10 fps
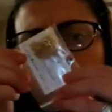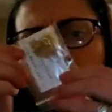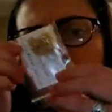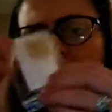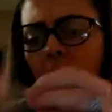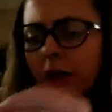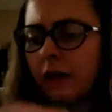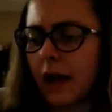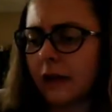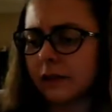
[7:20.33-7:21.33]
We will look at
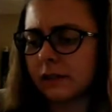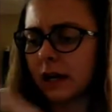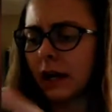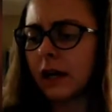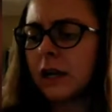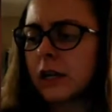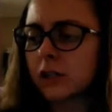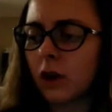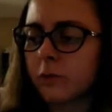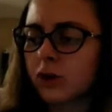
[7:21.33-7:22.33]
that in a second.
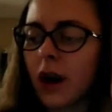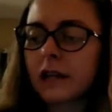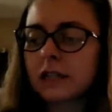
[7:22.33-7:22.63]
So I'm trying